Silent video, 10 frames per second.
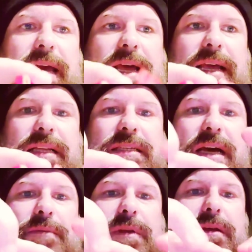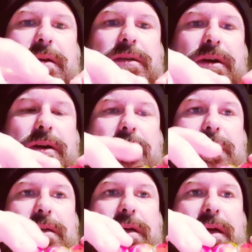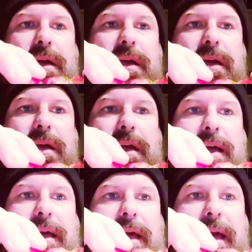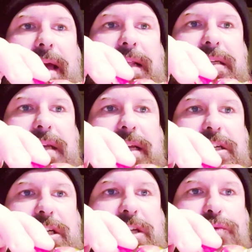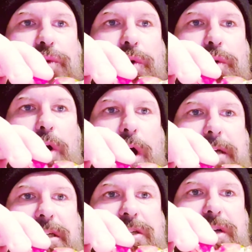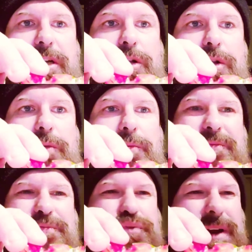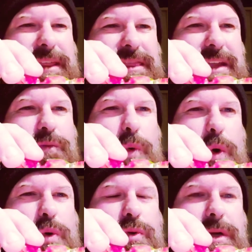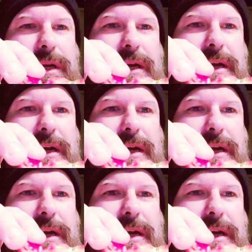it, it's sorry guys. Yeah, it's just a real nice. It's pretty thin walled.